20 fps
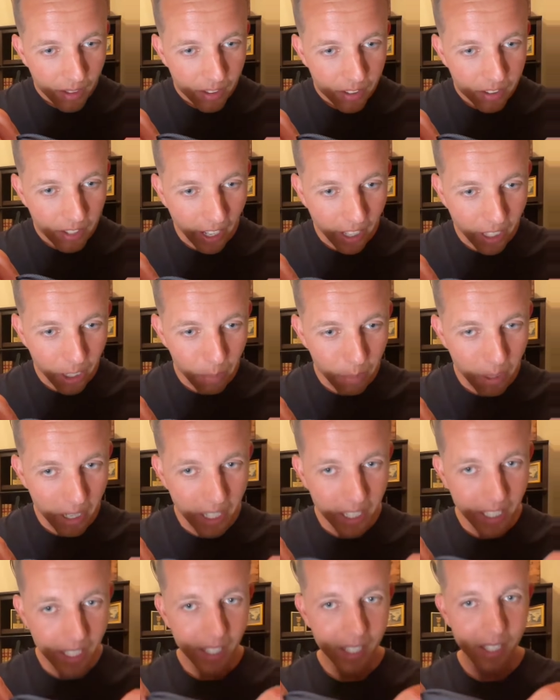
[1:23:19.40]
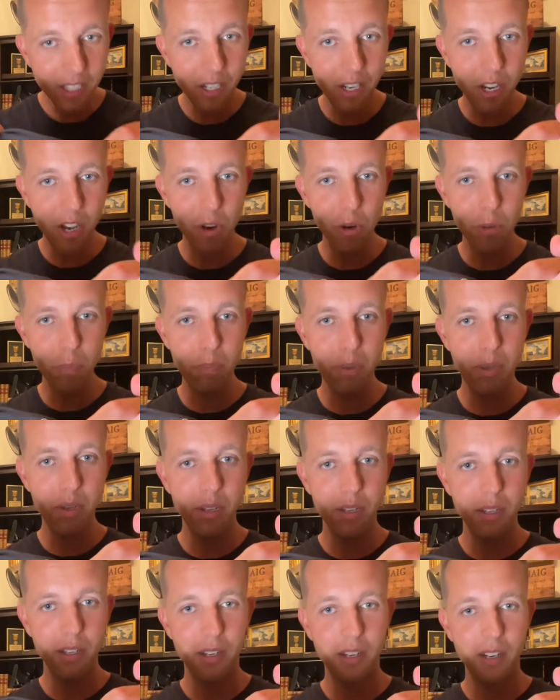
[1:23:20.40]
Psycho Bunny? Nope.
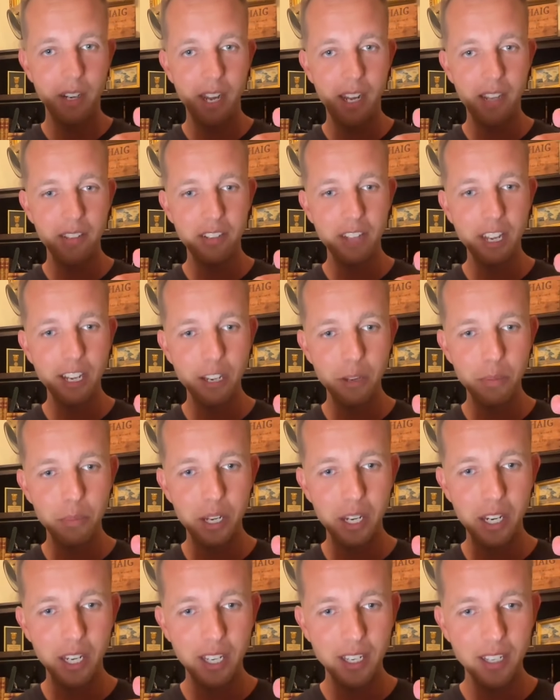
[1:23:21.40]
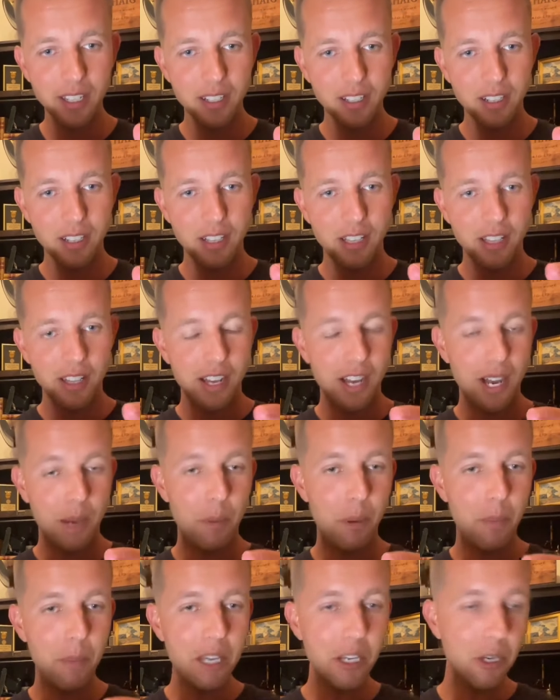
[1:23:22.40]
Not Psycho Bunny.
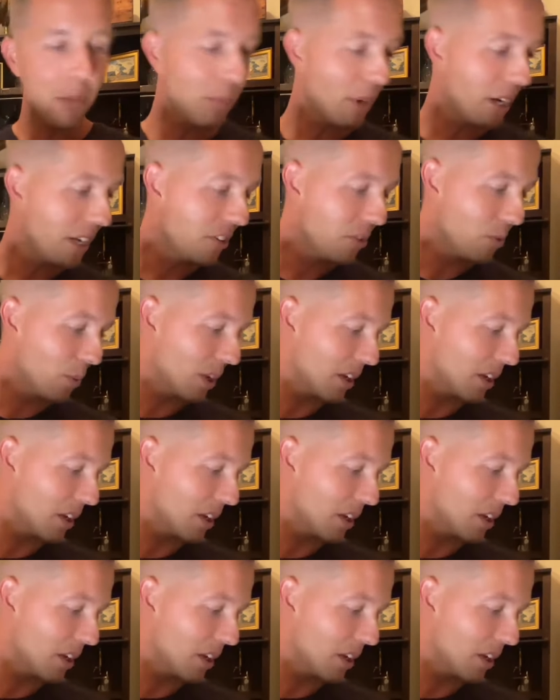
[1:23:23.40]
I'm going to make your brains